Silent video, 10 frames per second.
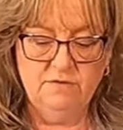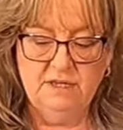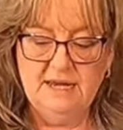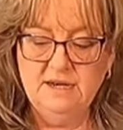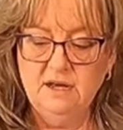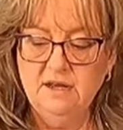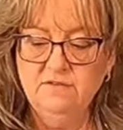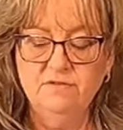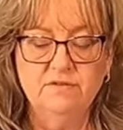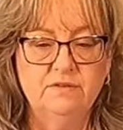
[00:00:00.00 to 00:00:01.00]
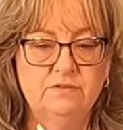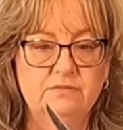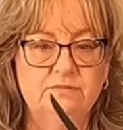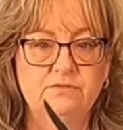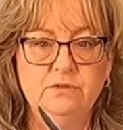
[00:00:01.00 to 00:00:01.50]
fillet knife
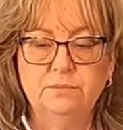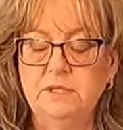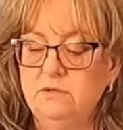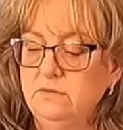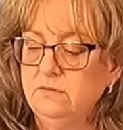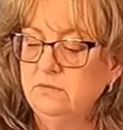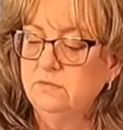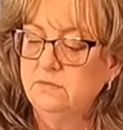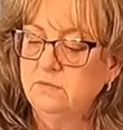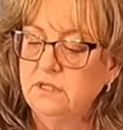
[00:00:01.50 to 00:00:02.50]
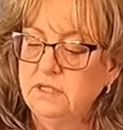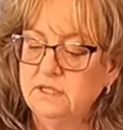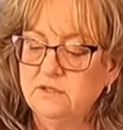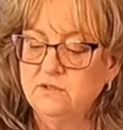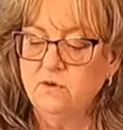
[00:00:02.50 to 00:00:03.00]
for Peter. And he
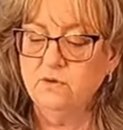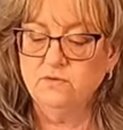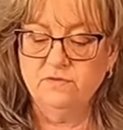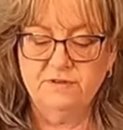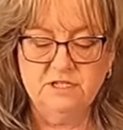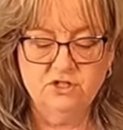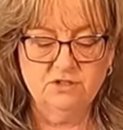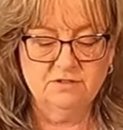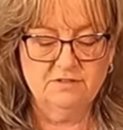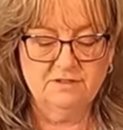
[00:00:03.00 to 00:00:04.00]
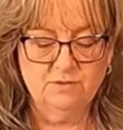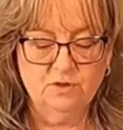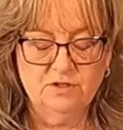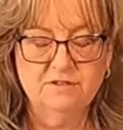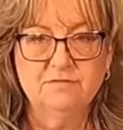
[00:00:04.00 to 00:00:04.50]
catches all those fish that
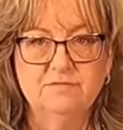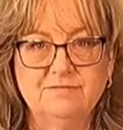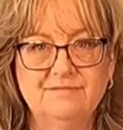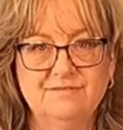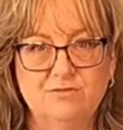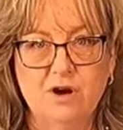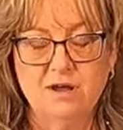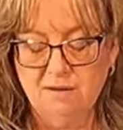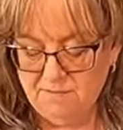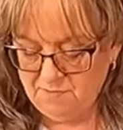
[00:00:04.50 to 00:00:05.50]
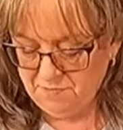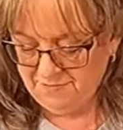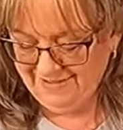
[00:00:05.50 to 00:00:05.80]
we're gonna fry up.